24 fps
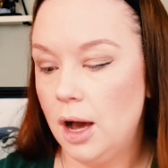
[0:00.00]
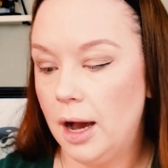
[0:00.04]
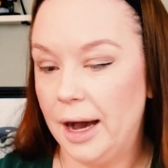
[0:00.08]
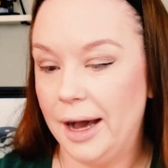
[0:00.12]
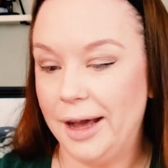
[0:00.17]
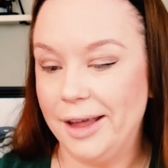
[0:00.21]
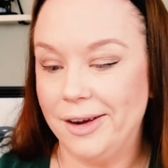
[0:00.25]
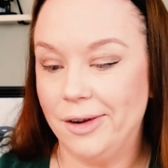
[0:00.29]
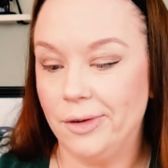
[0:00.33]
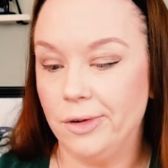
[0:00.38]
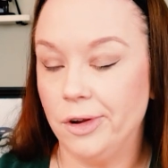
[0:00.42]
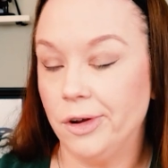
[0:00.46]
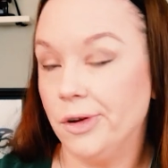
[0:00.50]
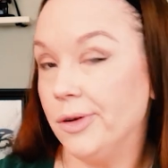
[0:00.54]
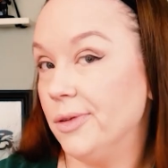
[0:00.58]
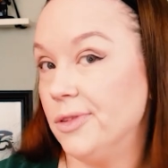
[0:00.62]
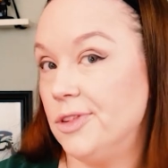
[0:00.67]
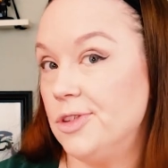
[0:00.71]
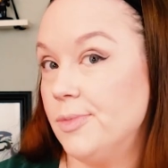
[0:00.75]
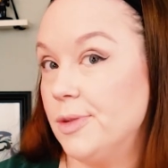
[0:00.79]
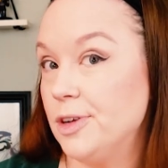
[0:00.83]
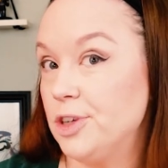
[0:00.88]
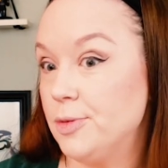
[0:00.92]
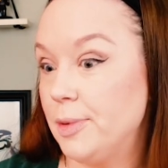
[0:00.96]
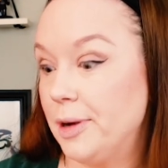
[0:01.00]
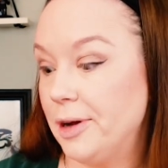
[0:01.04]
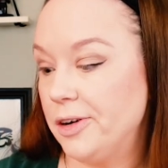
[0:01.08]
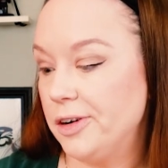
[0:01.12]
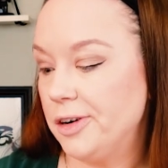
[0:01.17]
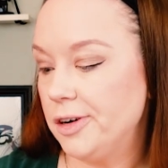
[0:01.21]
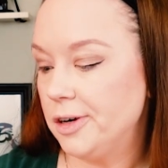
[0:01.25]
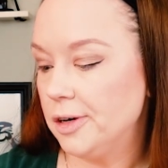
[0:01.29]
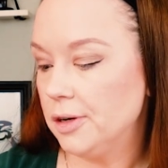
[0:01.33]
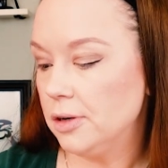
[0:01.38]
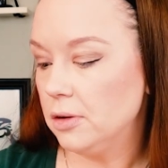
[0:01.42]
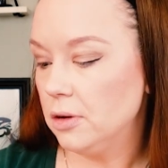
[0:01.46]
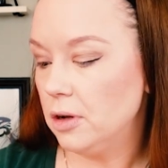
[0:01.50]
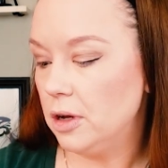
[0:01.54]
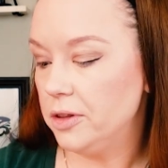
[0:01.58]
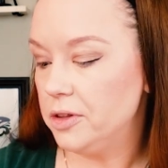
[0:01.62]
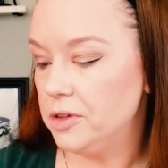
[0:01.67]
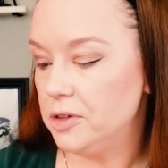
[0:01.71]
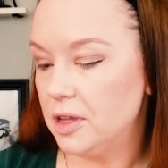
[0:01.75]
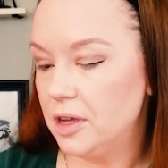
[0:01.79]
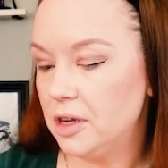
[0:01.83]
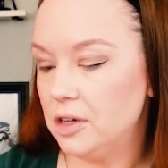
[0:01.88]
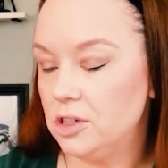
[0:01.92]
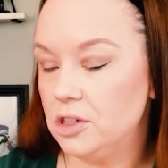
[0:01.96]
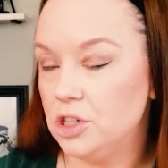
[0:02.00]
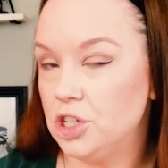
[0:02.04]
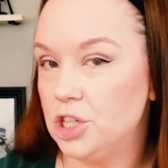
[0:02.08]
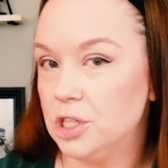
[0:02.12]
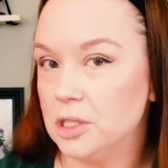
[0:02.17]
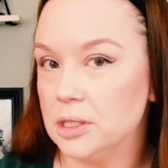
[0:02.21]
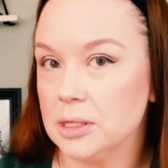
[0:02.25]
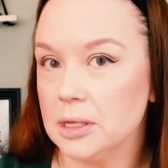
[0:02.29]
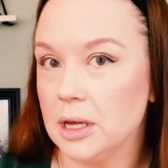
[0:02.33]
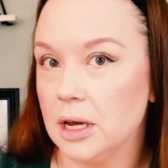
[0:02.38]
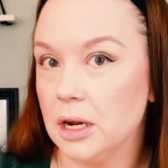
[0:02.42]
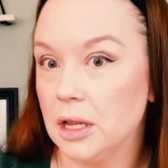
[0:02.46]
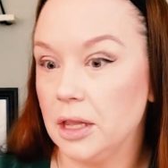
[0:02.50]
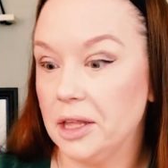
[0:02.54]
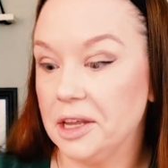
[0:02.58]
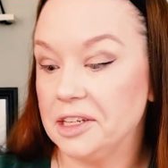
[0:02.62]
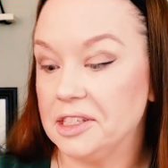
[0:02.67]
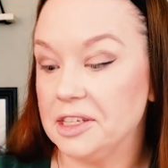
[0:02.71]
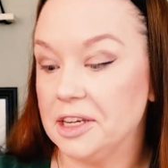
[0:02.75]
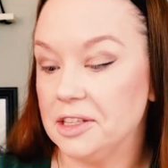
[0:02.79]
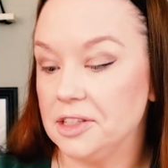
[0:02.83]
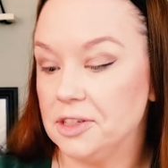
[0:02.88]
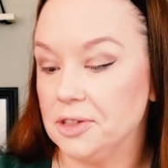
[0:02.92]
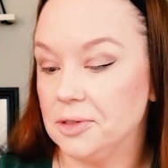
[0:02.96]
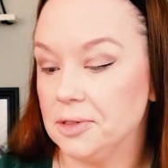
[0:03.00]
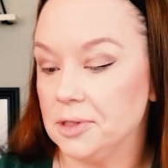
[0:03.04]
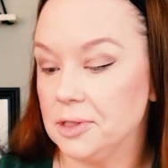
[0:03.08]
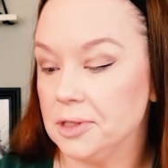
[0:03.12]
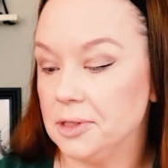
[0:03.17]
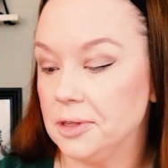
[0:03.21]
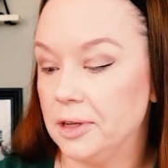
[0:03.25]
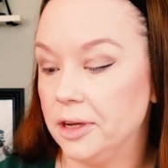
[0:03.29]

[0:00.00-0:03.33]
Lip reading: I don't know too much about her other than she's got a lot of tattoos.